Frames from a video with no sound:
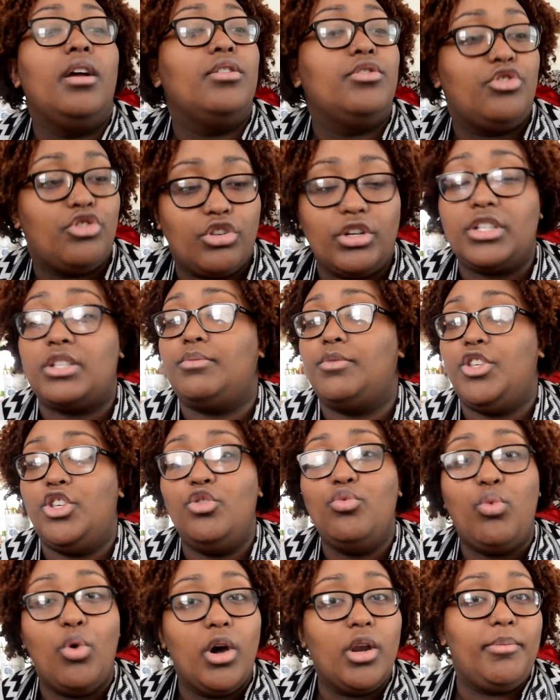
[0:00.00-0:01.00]
Trust me,
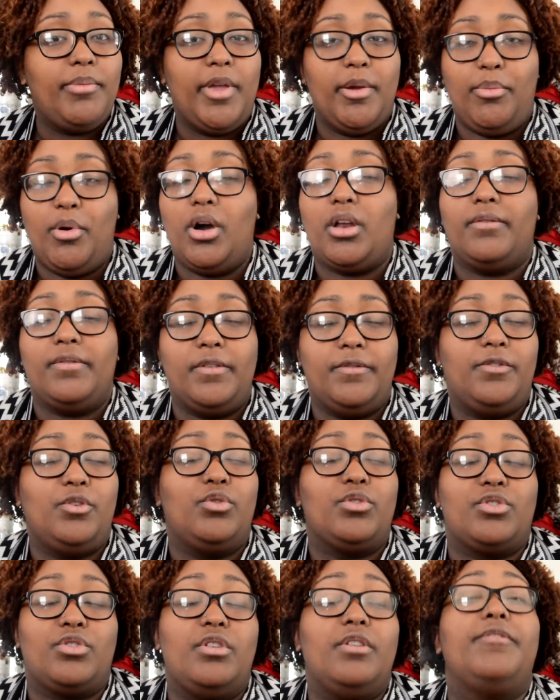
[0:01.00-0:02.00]
you want to be a part of
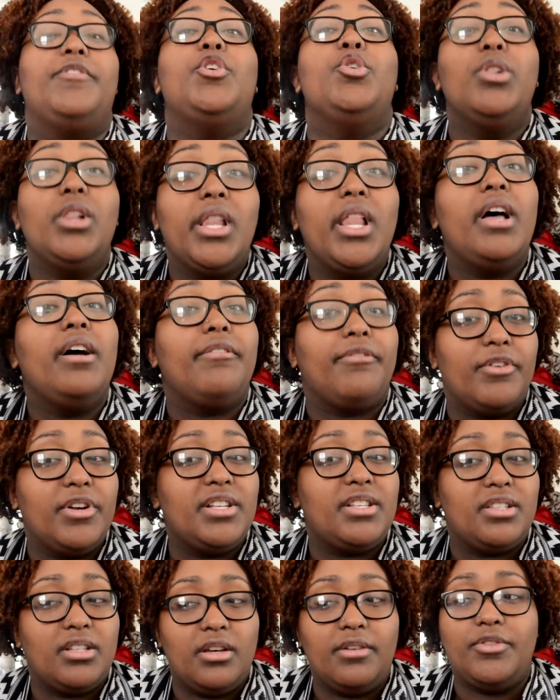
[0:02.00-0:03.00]
Influencer. If you love free
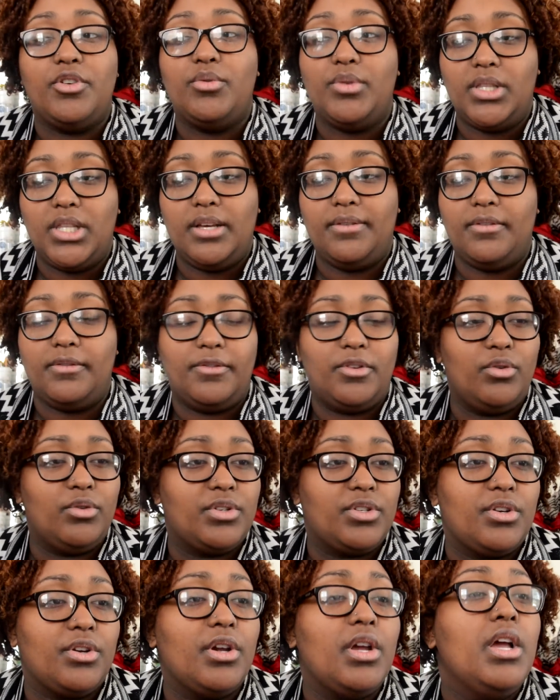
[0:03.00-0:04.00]
stuff, you would love
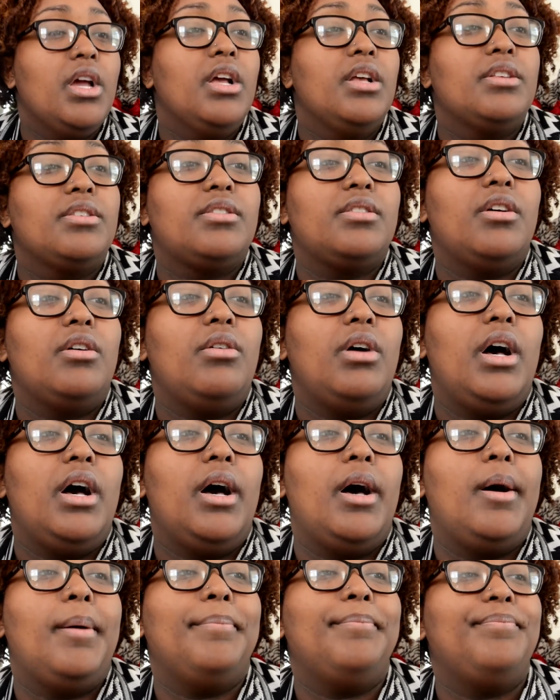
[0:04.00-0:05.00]
Influencer. So
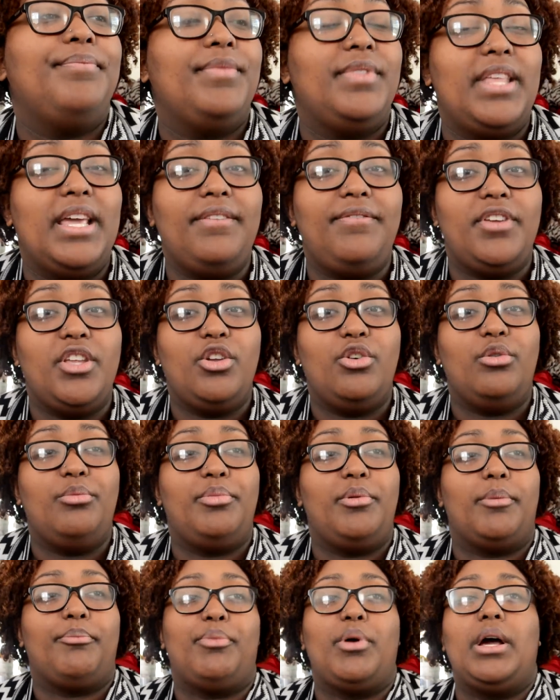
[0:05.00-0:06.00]
um, that video
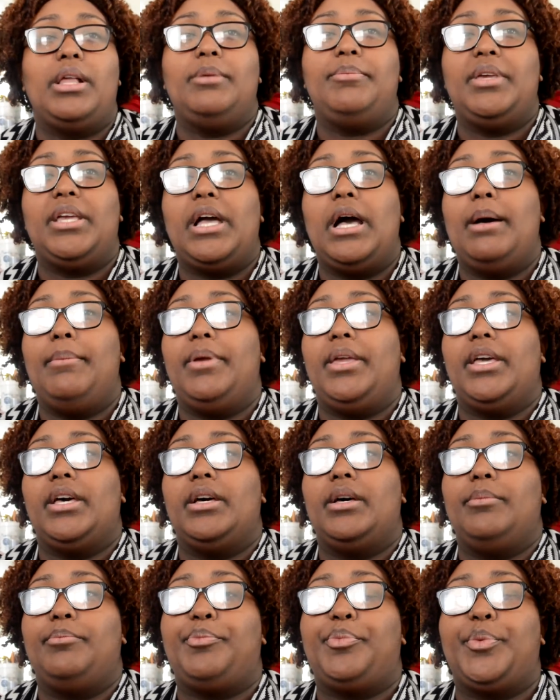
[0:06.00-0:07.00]
will probably be coming
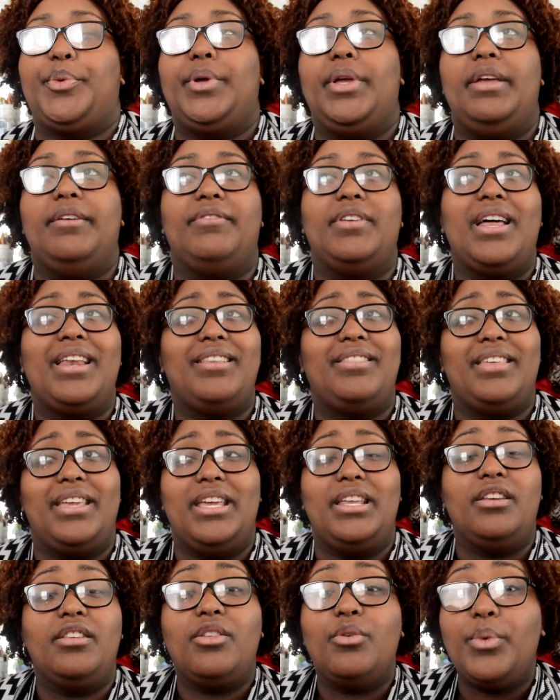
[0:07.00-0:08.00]
up, if not at the
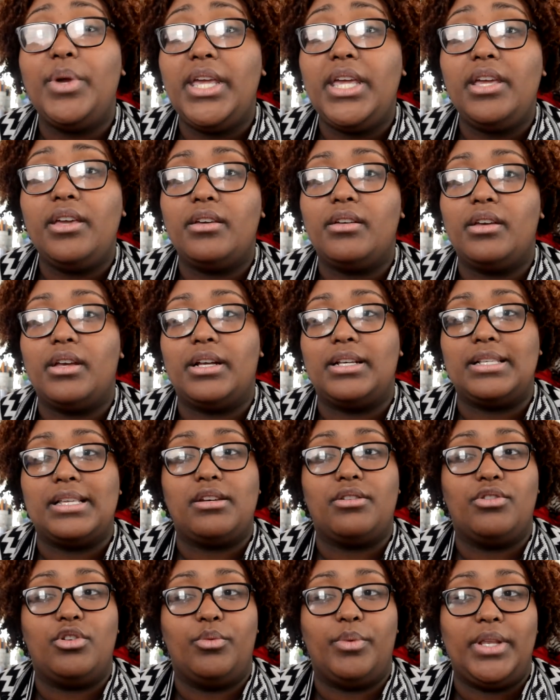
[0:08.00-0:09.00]
end of the week, because I
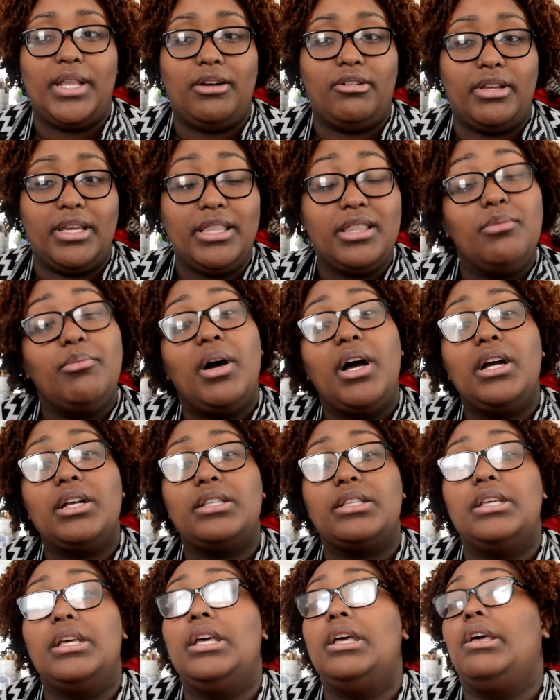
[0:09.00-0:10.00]
don't know when I'll get the
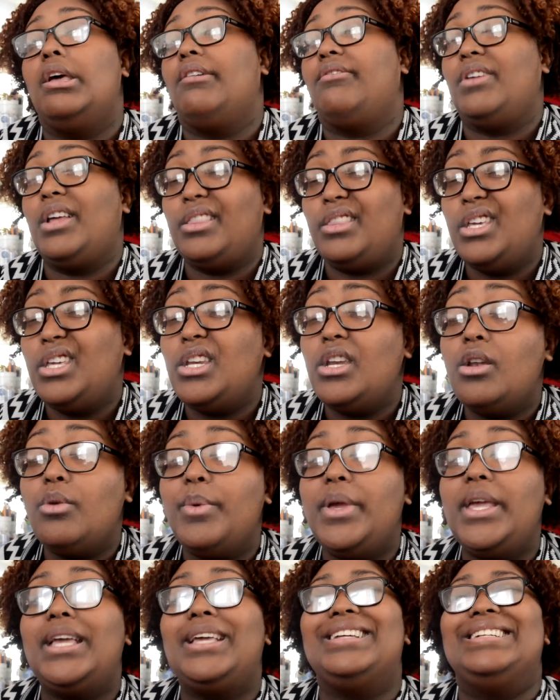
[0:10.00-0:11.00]
box. If not the end of the
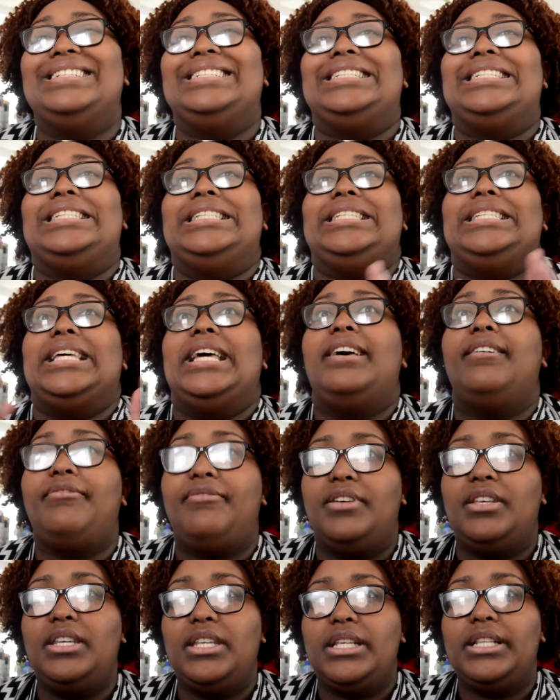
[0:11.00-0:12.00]
week,
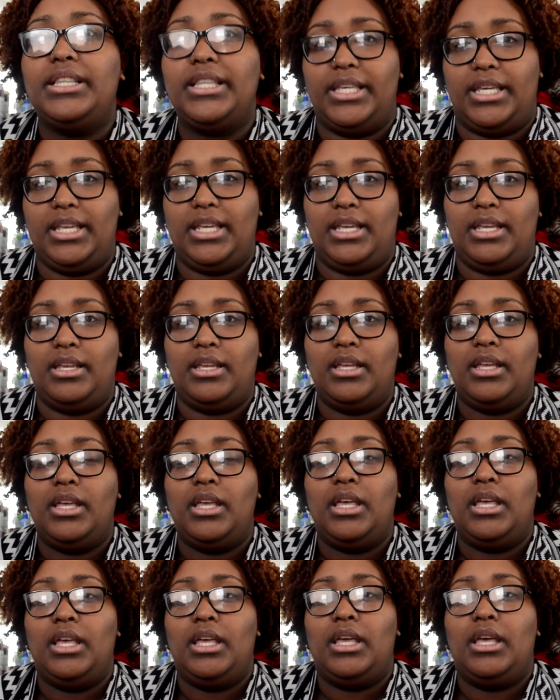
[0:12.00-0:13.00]
definitely
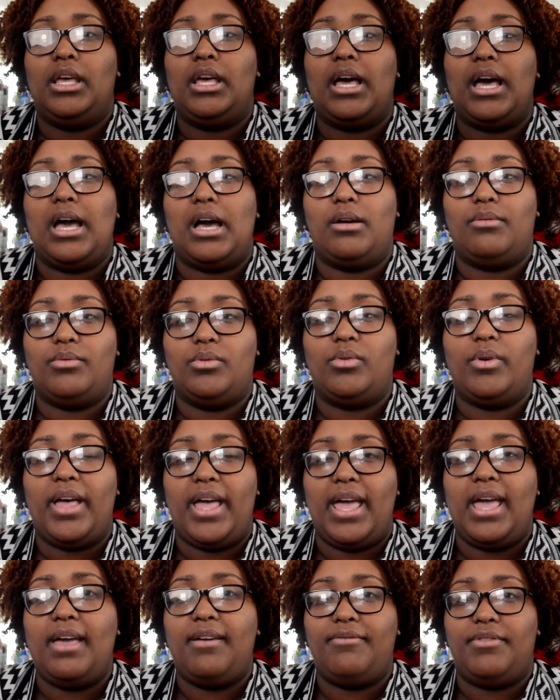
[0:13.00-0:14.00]
I will
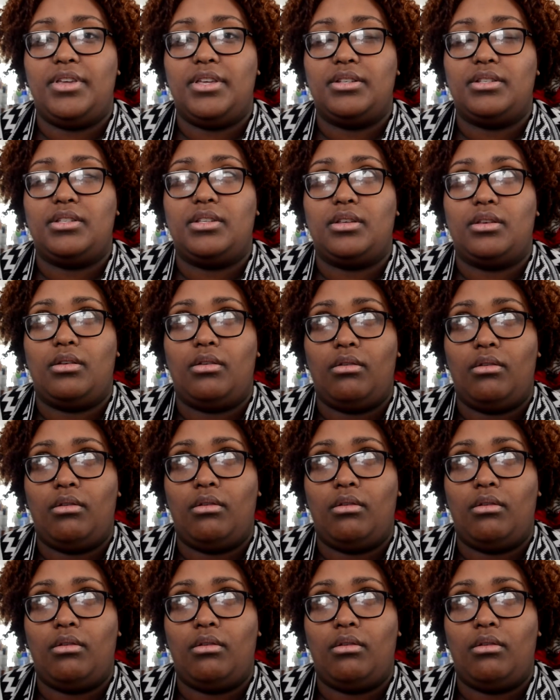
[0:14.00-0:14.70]
have it